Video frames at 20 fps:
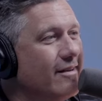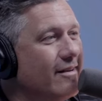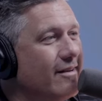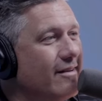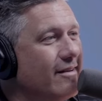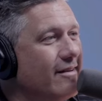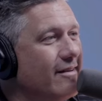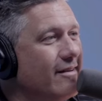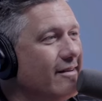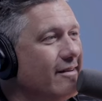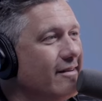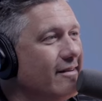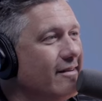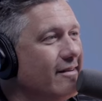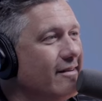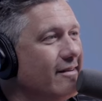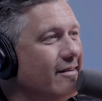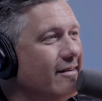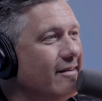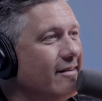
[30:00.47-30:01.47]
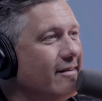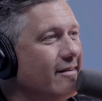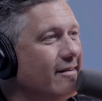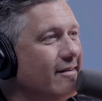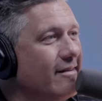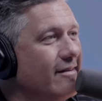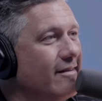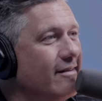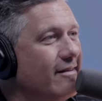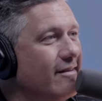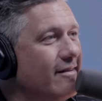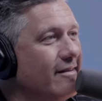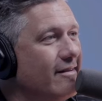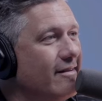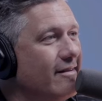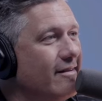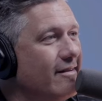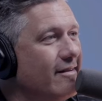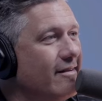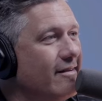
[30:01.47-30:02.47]

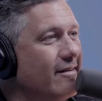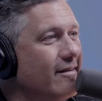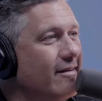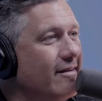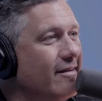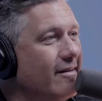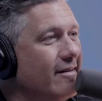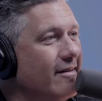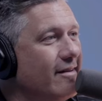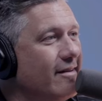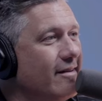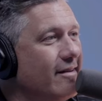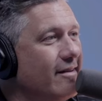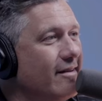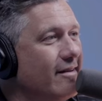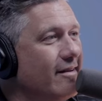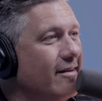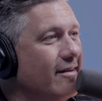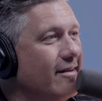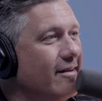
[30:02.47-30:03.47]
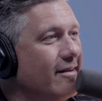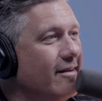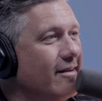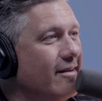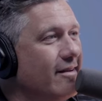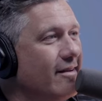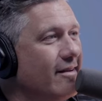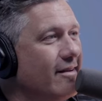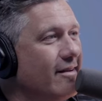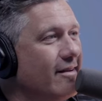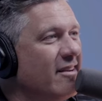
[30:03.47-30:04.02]
The person shown says nothing.